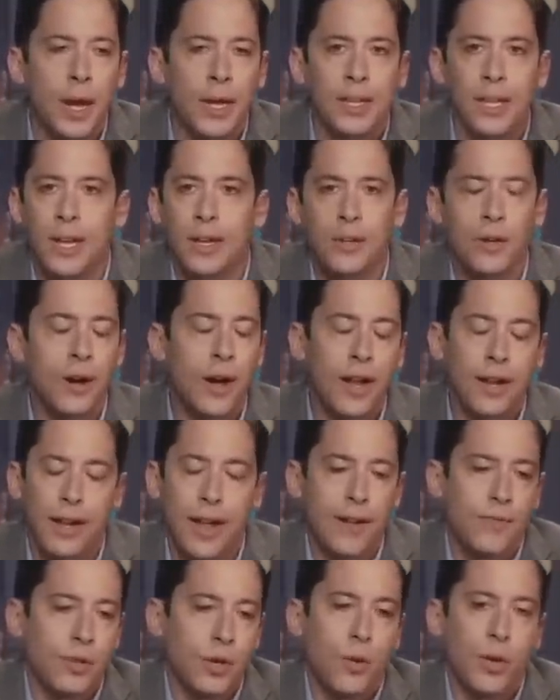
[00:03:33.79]
and then, you know,
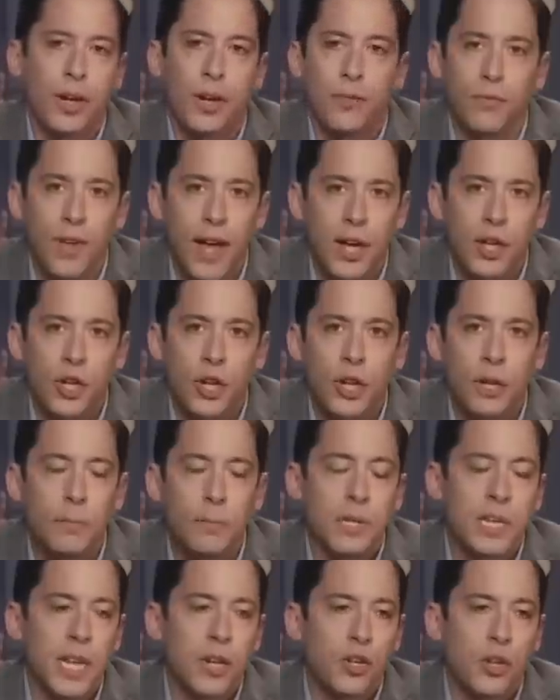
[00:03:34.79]
i have to go to
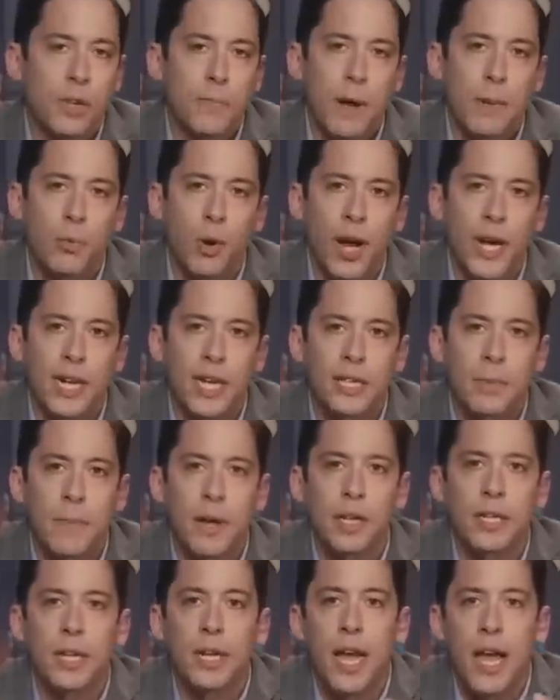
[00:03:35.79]
confession, potentially my brain gets
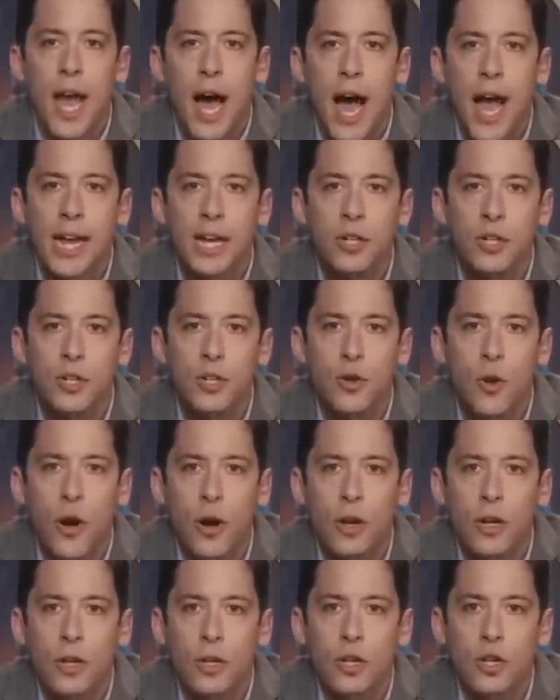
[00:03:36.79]
melted, I can just
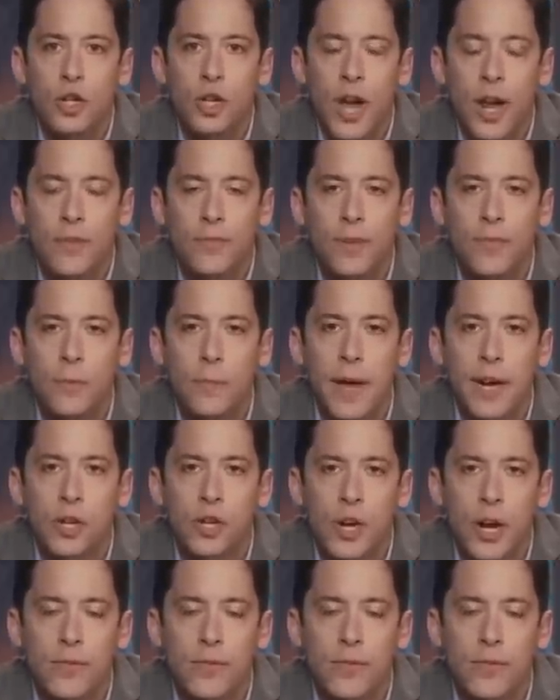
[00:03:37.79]
talk to Genevieve about it.